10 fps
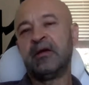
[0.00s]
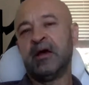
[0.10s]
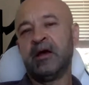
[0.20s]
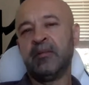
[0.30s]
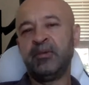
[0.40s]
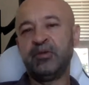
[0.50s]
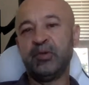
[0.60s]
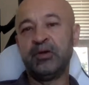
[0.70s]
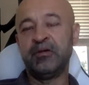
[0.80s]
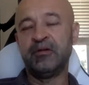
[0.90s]
uh,
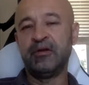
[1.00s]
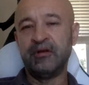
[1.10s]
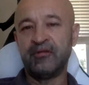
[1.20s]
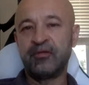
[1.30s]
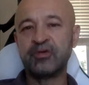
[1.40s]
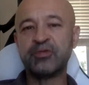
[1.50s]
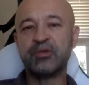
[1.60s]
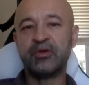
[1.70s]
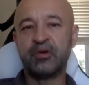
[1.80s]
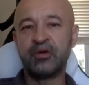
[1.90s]
between
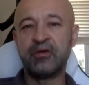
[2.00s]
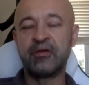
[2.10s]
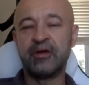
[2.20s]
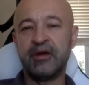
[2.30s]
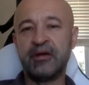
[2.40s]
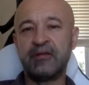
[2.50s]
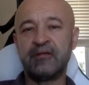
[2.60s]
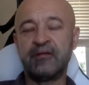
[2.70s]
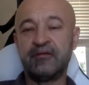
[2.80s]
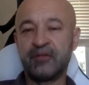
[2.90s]
reinforcement learning and
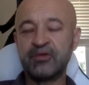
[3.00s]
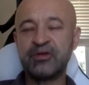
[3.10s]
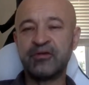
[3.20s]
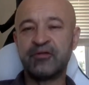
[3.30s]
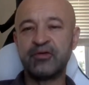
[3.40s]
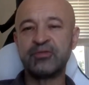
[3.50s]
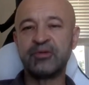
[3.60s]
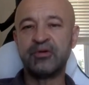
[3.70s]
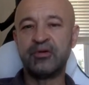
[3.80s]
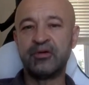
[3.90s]
inverse
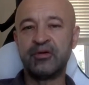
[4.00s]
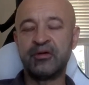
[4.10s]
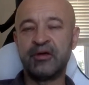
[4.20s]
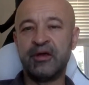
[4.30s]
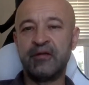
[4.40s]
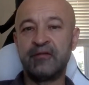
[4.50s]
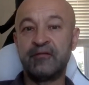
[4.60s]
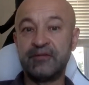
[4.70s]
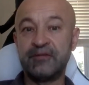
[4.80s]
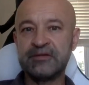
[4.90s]
reinforcement learning and
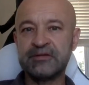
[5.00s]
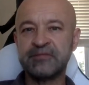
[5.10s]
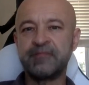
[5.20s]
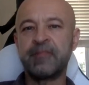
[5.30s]
physics.